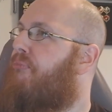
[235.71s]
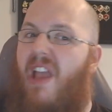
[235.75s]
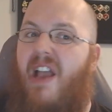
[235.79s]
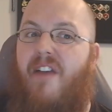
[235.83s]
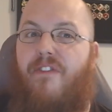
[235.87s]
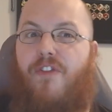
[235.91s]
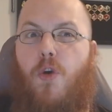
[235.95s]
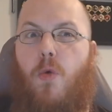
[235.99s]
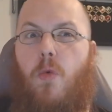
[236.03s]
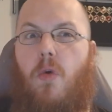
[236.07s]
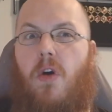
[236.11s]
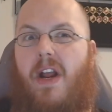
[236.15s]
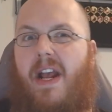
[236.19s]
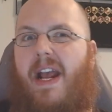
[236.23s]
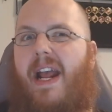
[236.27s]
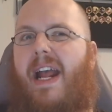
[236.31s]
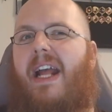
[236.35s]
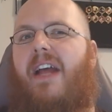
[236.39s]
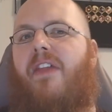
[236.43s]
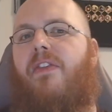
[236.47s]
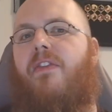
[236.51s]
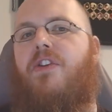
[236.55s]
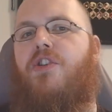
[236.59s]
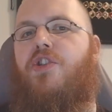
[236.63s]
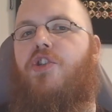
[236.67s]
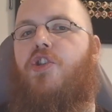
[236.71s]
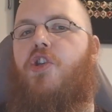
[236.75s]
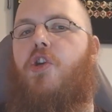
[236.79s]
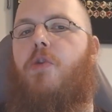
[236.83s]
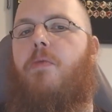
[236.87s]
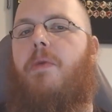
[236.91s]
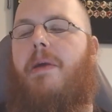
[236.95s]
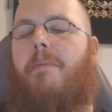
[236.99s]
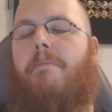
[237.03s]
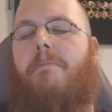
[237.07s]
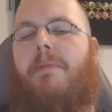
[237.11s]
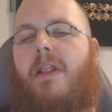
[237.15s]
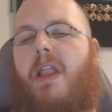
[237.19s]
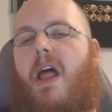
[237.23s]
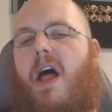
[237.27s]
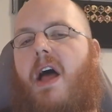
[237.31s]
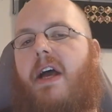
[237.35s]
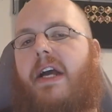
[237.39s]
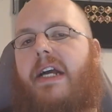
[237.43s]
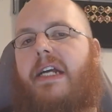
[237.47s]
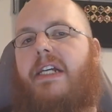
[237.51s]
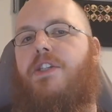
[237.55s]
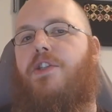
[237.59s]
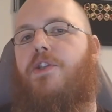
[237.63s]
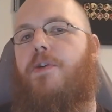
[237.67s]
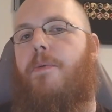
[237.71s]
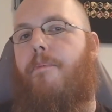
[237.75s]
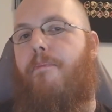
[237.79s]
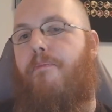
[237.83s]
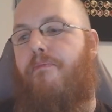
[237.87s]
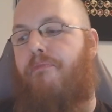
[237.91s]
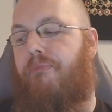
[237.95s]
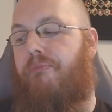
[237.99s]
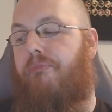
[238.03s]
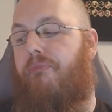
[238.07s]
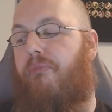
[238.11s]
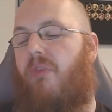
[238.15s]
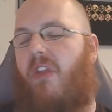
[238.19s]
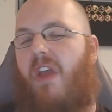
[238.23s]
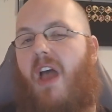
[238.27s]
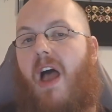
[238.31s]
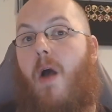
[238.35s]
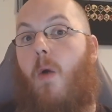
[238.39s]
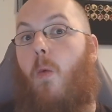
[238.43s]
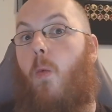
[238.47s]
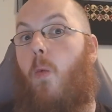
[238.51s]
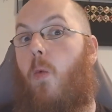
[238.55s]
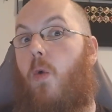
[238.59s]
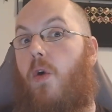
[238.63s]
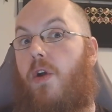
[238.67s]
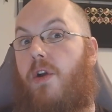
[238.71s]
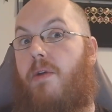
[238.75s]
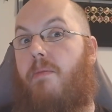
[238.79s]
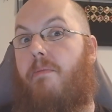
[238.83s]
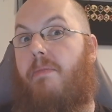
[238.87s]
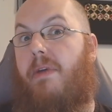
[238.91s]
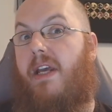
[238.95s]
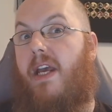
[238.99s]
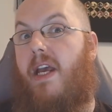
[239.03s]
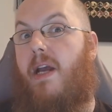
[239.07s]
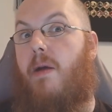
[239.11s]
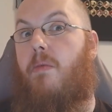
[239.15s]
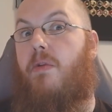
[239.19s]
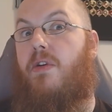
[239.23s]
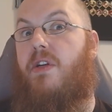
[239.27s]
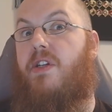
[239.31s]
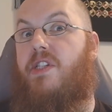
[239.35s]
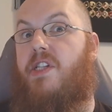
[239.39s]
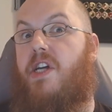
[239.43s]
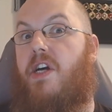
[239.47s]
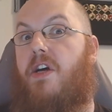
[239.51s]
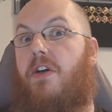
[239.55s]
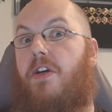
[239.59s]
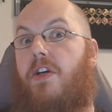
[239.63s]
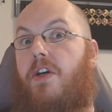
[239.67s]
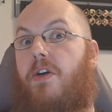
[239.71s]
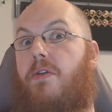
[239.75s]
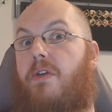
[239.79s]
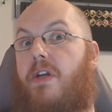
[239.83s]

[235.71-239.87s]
If you were to hand this to me blind, I wouldn't be able to tell you